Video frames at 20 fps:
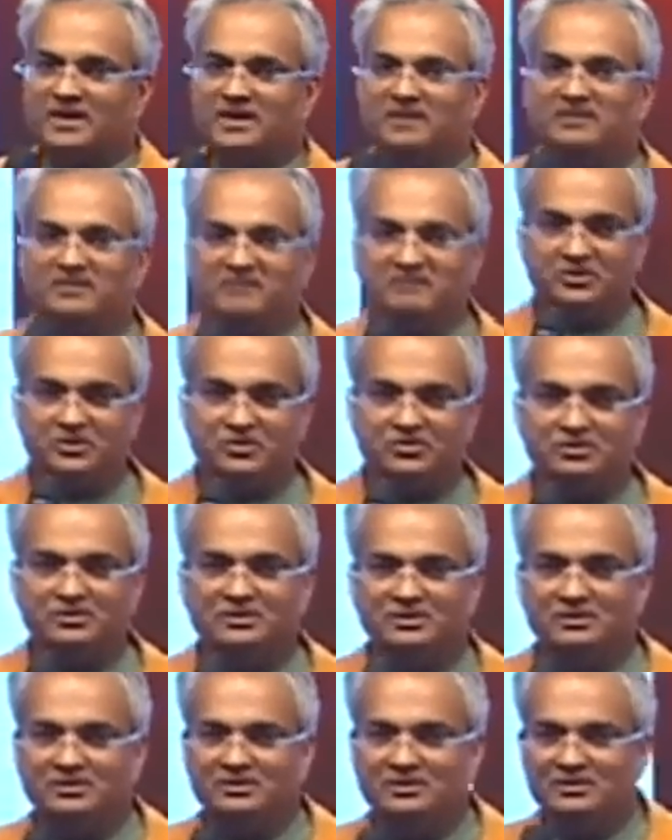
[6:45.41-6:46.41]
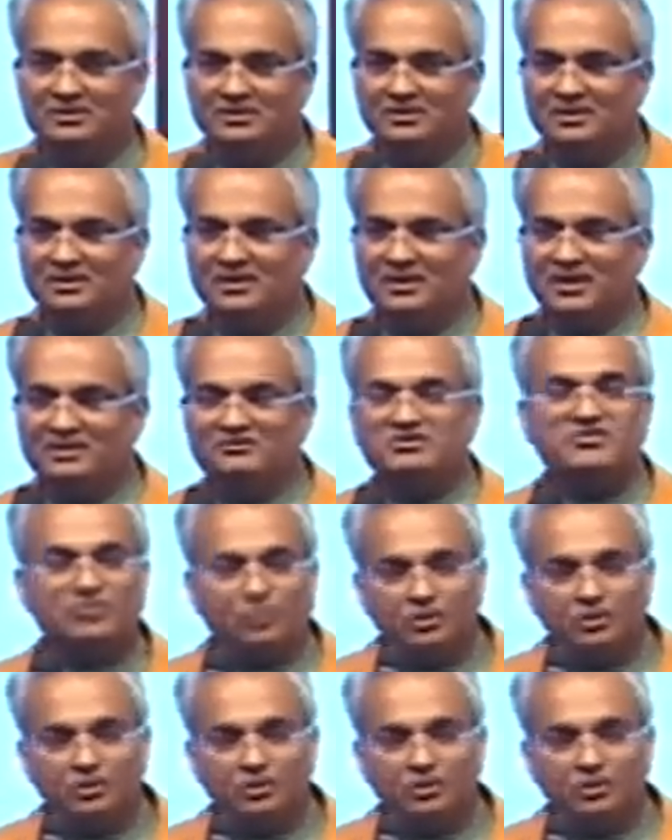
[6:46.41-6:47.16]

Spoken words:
in revenue, and we